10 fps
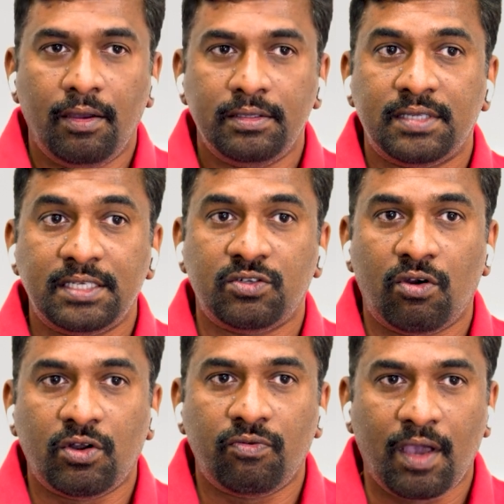such
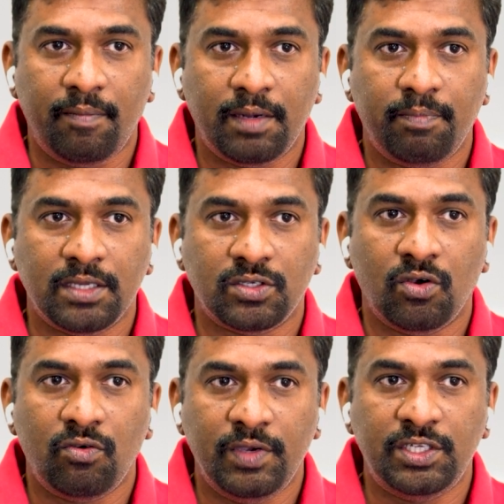sort of commitments
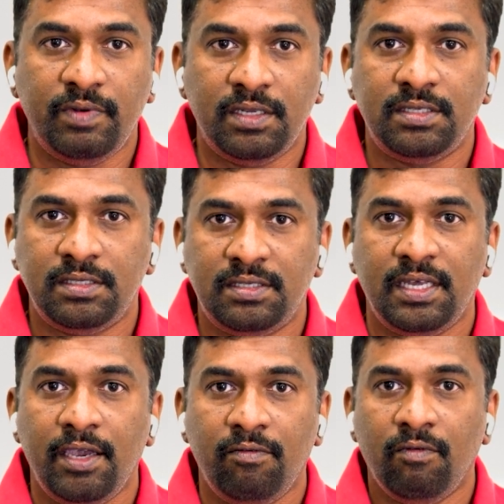now, which will
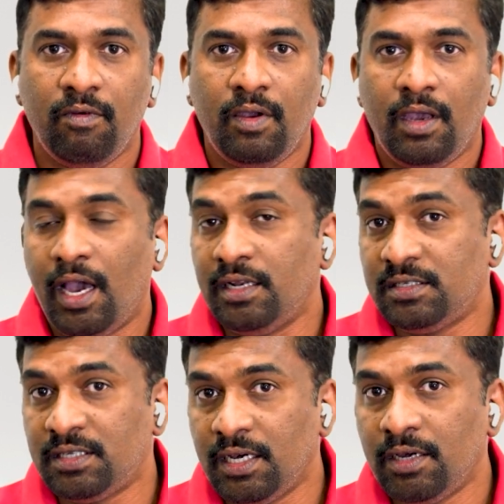save and
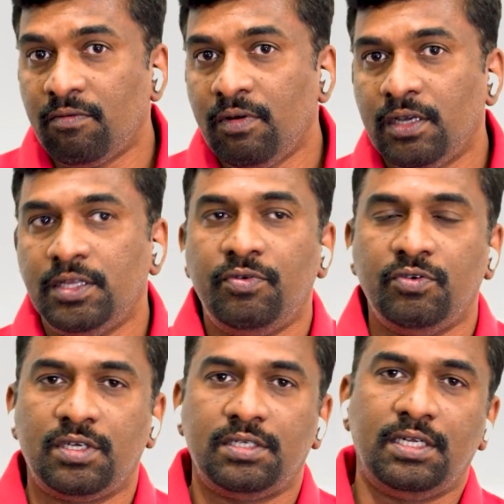serve the
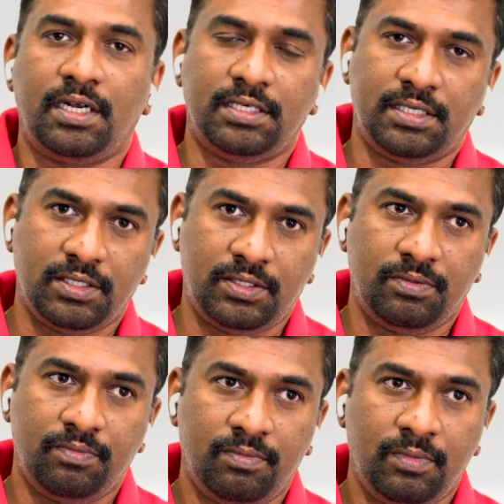future
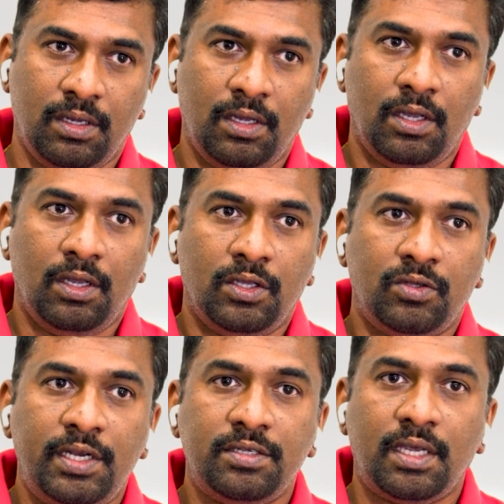generations. So
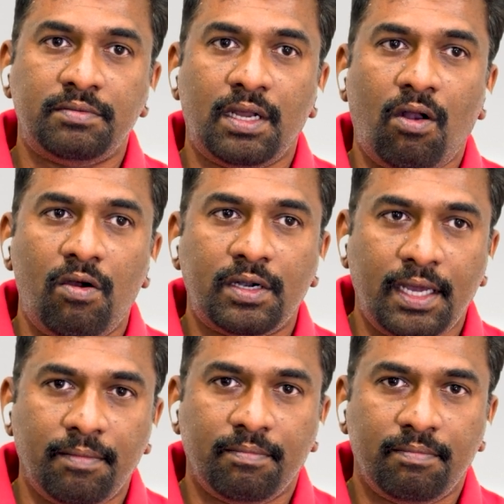it is such a
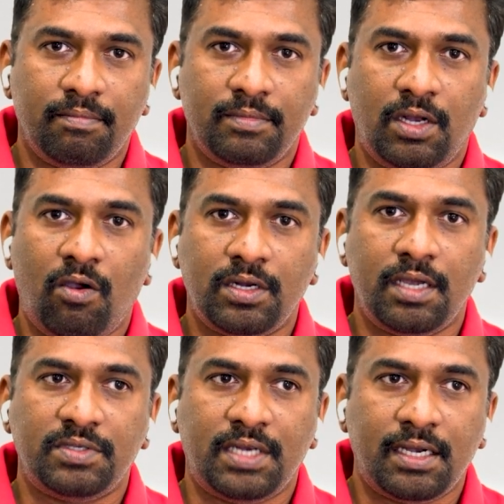
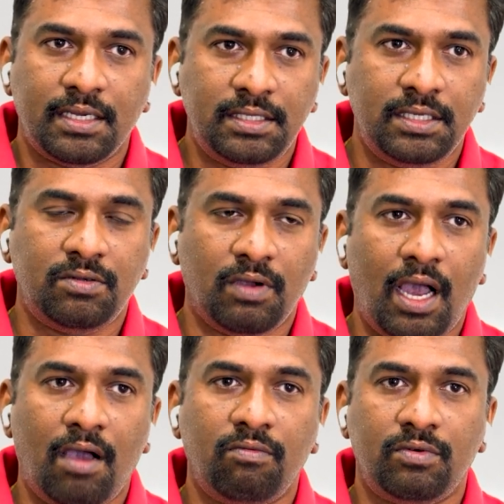long-term strategy to
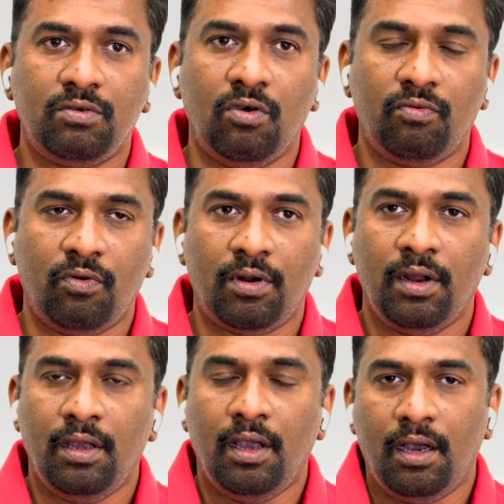go for
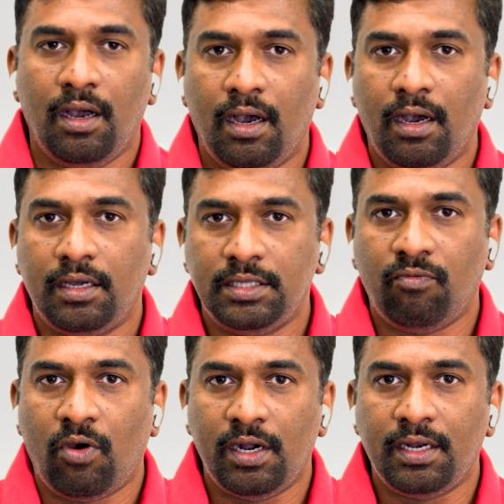the
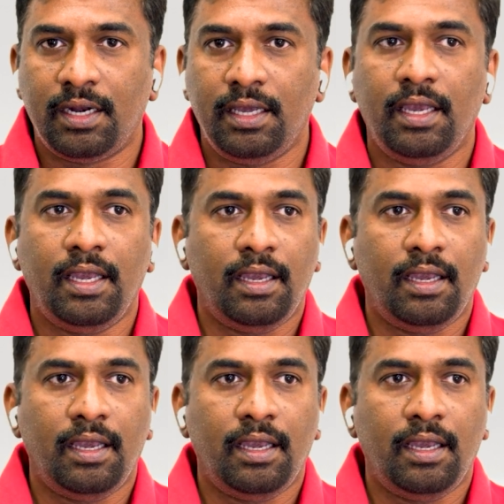voluntary